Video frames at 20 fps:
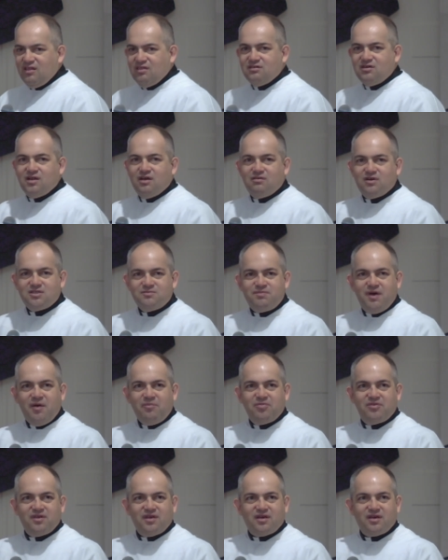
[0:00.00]
I thought it was
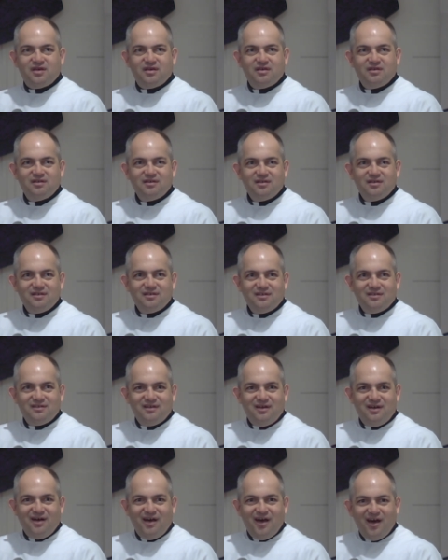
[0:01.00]
Pepsi?
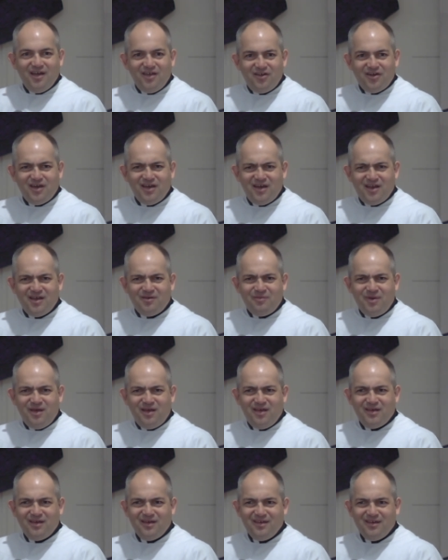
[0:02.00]
Are you kidding
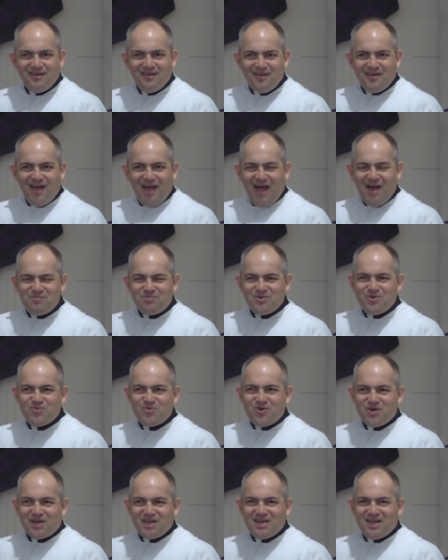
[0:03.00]
me? I've been
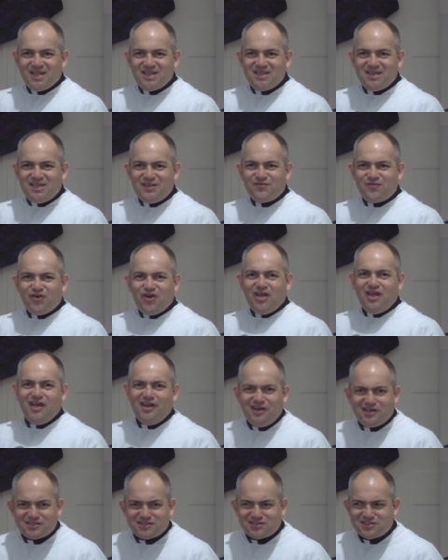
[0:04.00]
working at this for
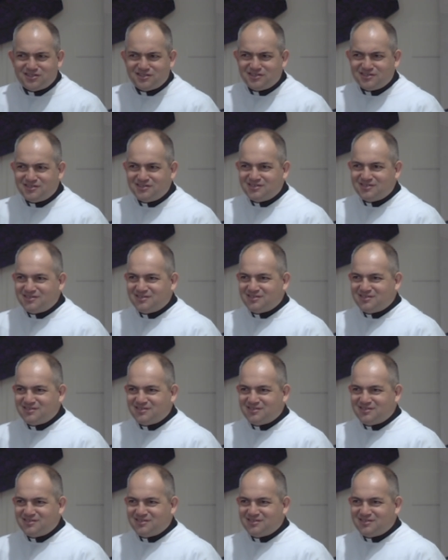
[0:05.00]
years.